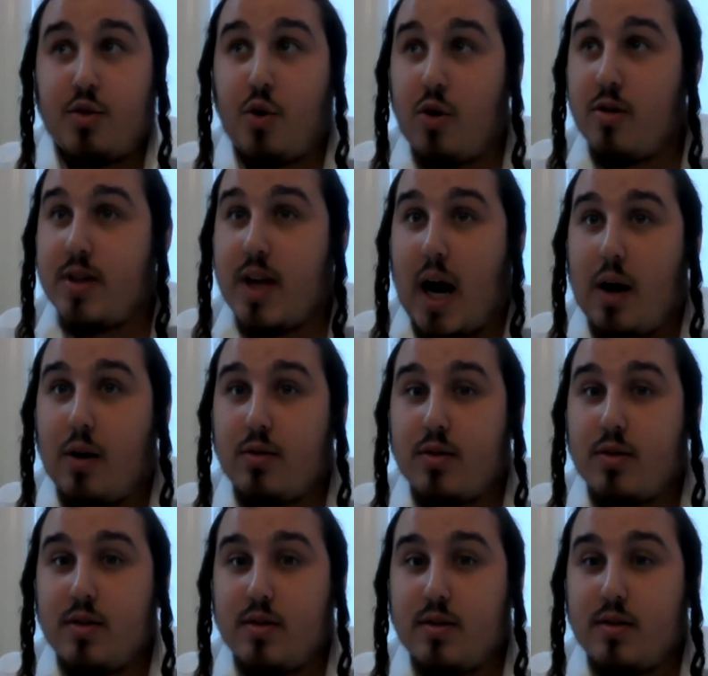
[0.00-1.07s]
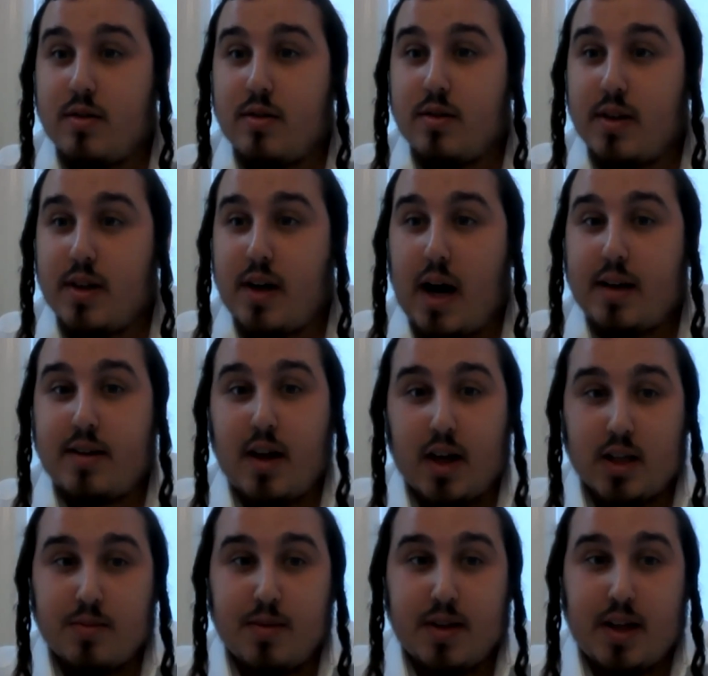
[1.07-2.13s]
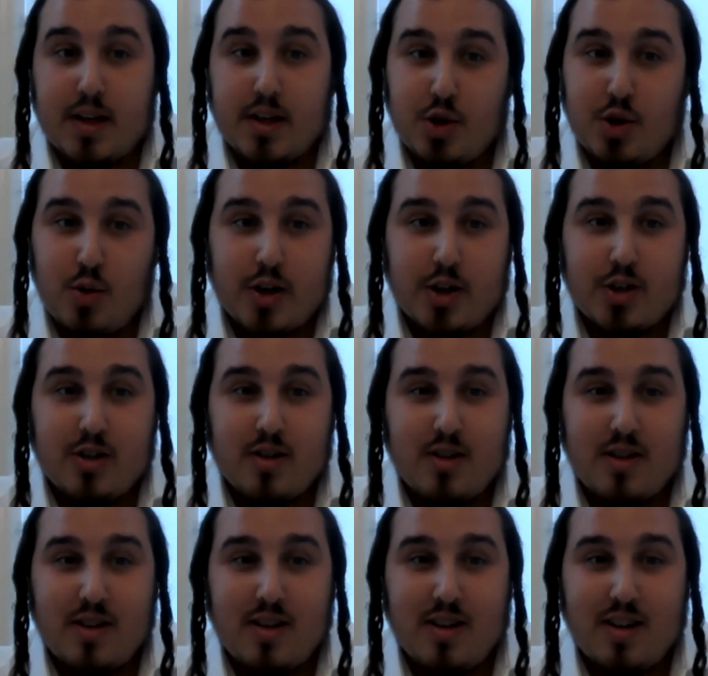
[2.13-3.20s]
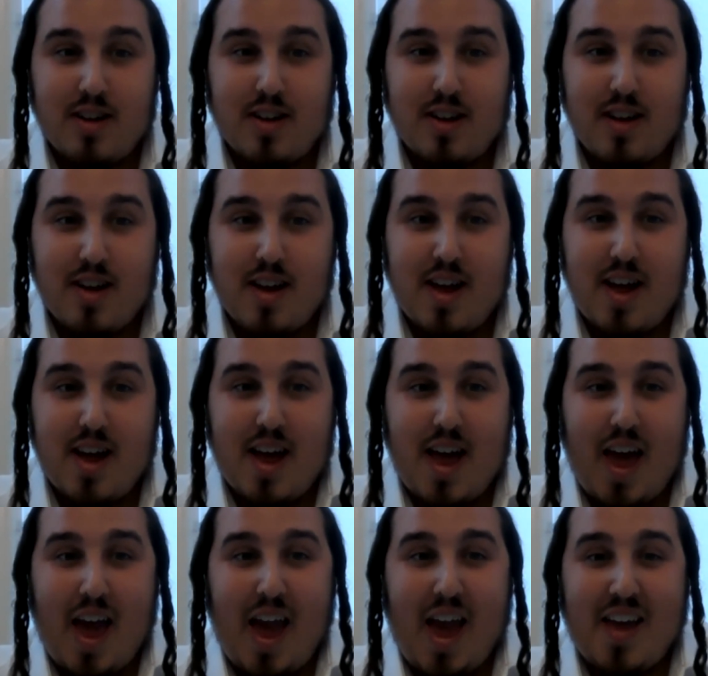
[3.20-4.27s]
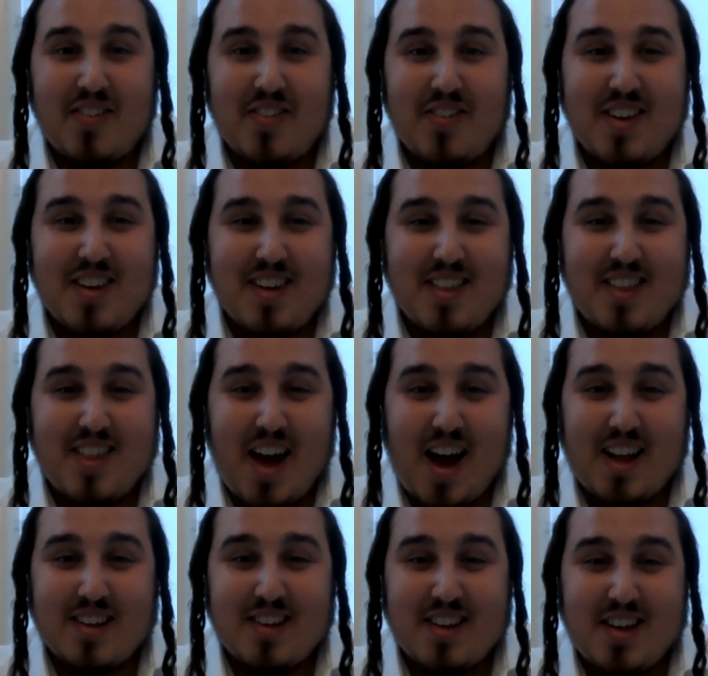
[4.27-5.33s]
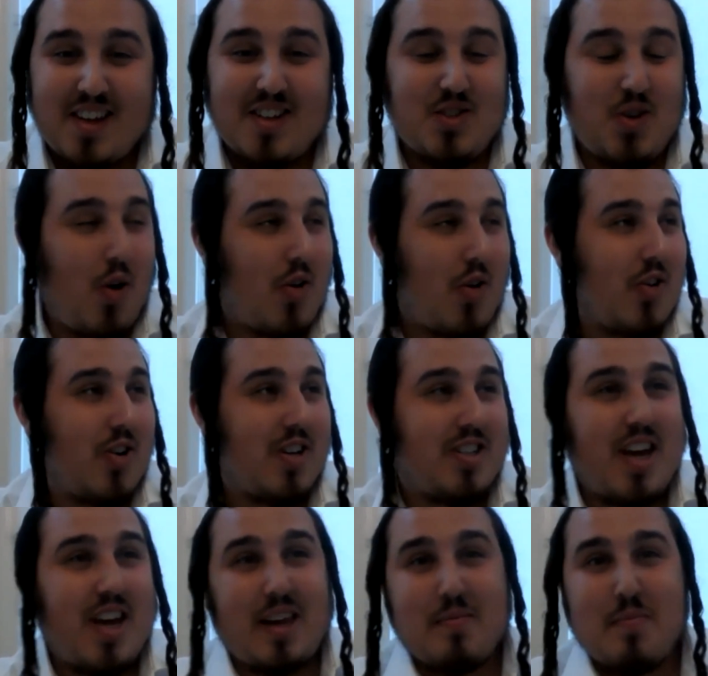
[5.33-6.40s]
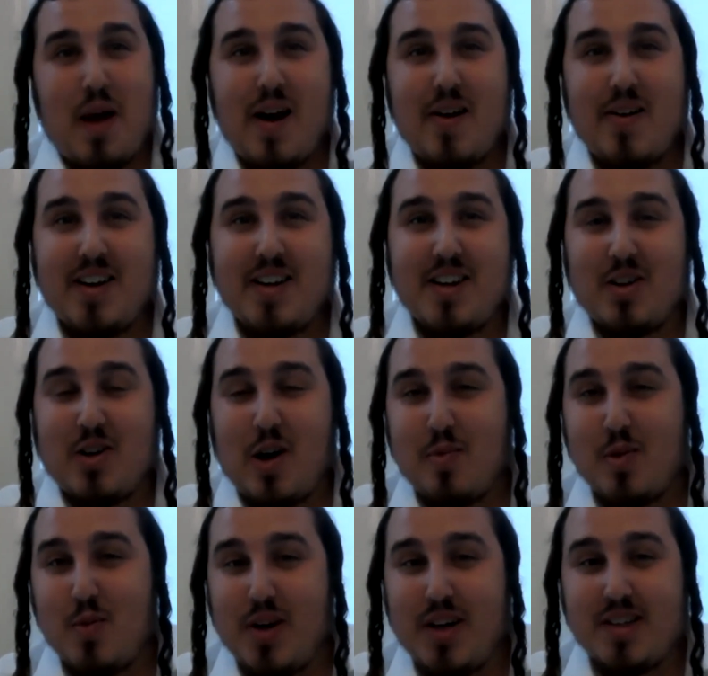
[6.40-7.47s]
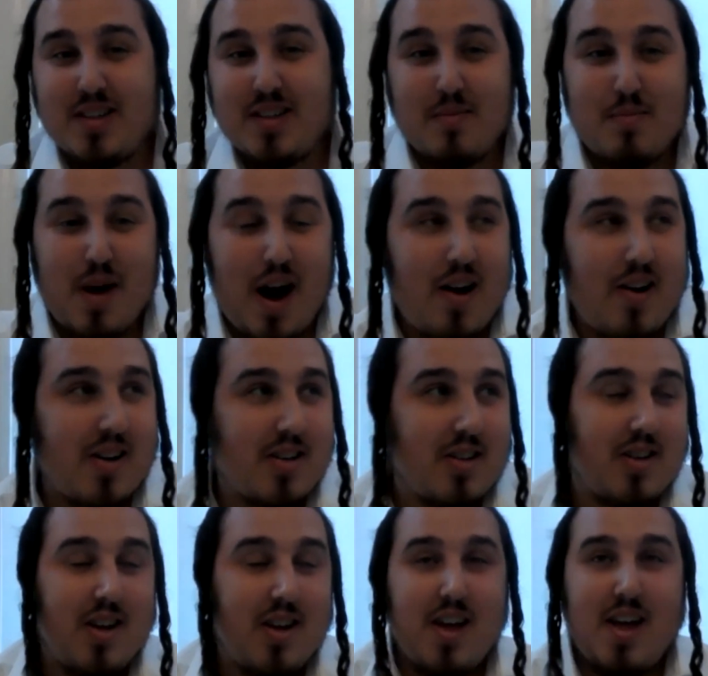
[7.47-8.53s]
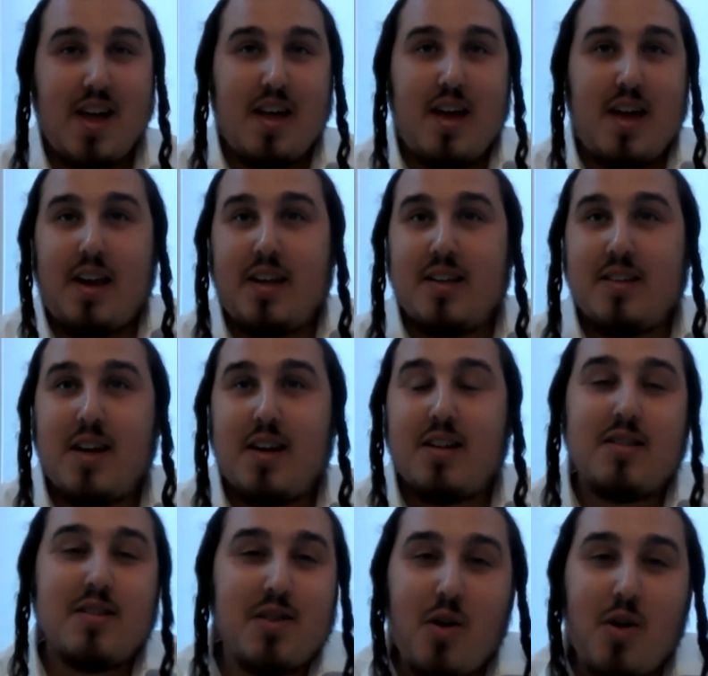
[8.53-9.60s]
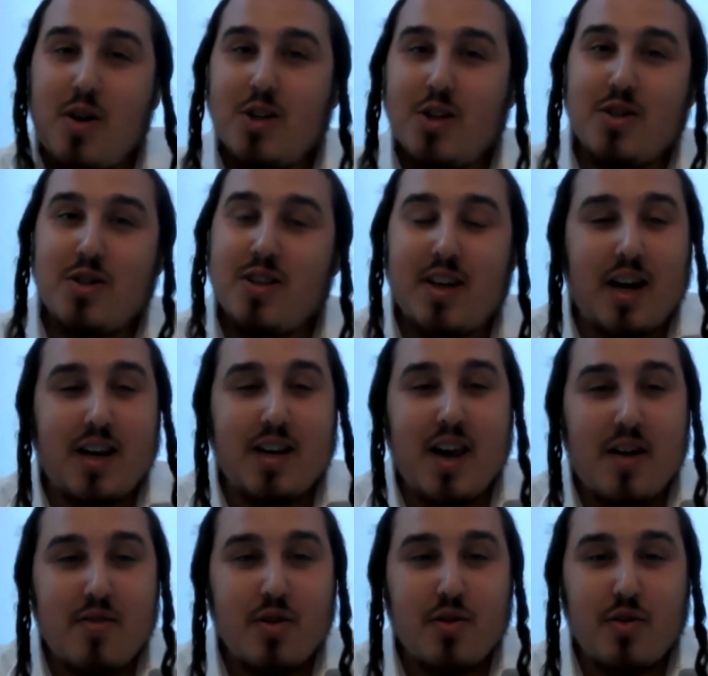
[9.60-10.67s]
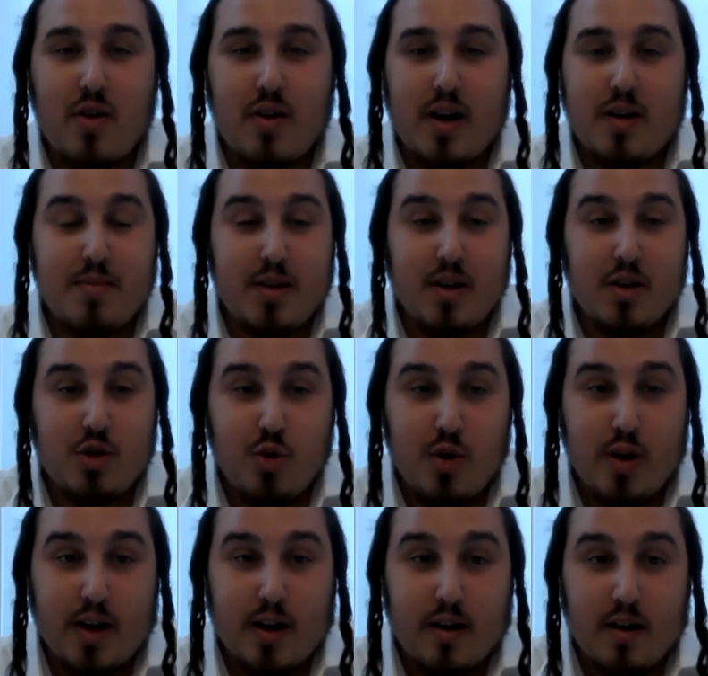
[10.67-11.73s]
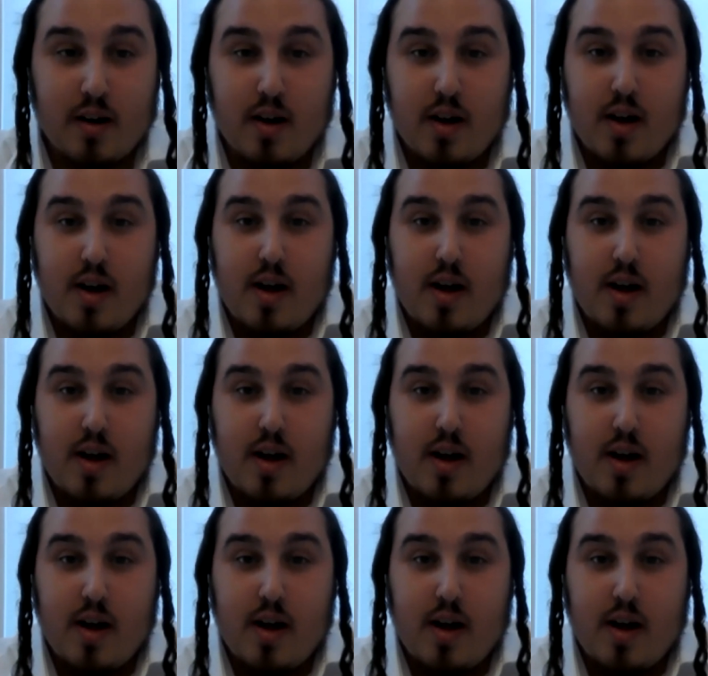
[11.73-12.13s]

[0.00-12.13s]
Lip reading: Turns out the guy tells me that he's Jewish and that his daughter is getting married in a couple of weeks in Paris. And he said, "It's so interesting. I never thought I'd meet a Jew here."